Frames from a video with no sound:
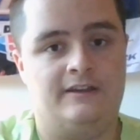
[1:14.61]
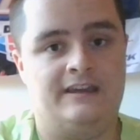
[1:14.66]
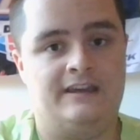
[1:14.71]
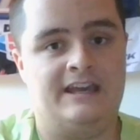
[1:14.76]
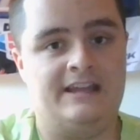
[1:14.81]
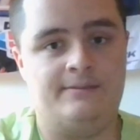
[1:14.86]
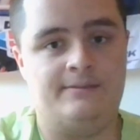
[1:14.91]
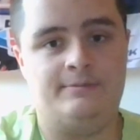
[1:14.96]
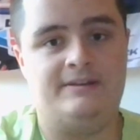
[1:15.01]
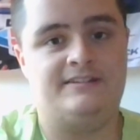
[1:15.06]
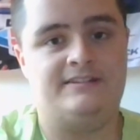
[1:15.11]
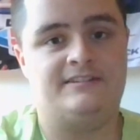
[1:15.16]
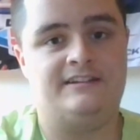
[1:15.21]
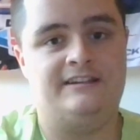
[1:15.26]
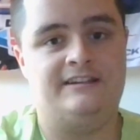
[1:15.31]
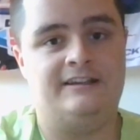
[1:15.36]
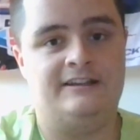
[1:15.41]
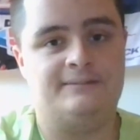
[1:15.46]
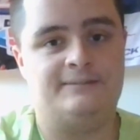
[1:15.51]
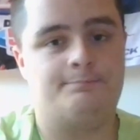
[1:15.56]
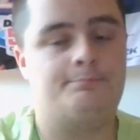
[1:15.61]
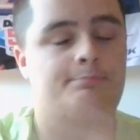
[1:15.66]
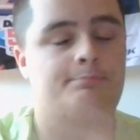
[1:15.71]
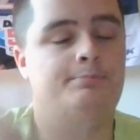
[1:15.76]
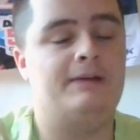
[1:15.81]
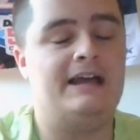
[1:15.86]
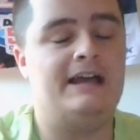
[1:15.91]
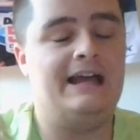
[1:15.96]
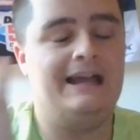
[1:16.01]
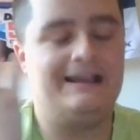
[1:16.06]
NBC is
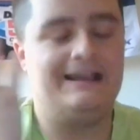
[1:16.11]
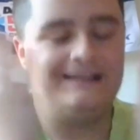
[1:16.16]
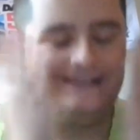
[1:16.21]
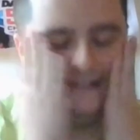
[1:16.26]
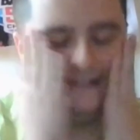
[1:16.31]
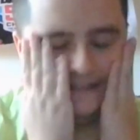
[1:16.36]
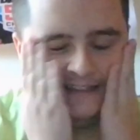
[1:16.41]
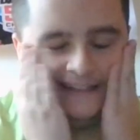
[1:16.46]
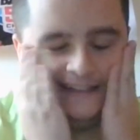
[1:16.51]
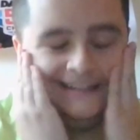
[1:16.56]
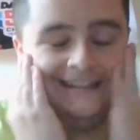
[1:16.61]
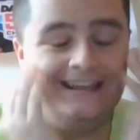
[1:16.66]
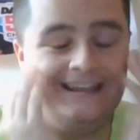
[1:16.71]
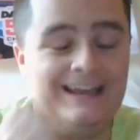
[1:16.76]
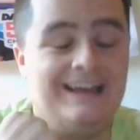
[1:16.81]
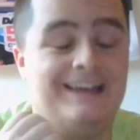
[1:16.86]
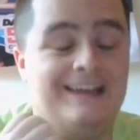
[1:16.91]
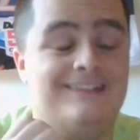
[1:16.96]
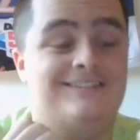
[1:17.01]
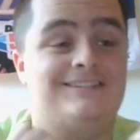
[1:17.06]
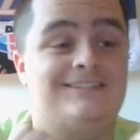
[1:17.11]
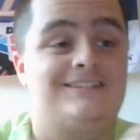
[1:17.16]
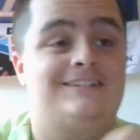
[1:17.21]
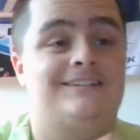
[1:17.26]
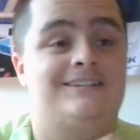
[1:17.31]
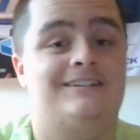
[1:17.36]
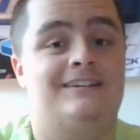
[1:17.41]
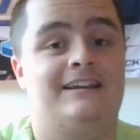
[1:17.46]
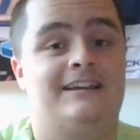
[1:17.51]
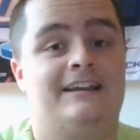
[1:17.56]
back,
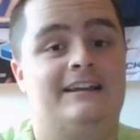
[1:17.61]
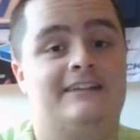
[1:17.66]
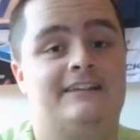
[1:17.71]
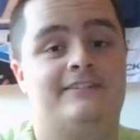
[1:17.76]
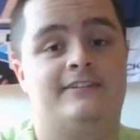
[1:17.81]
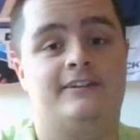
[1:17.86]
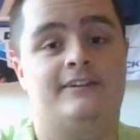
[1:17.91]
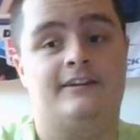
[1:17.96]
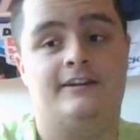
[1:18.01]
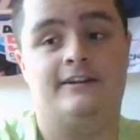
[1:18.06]
yes, and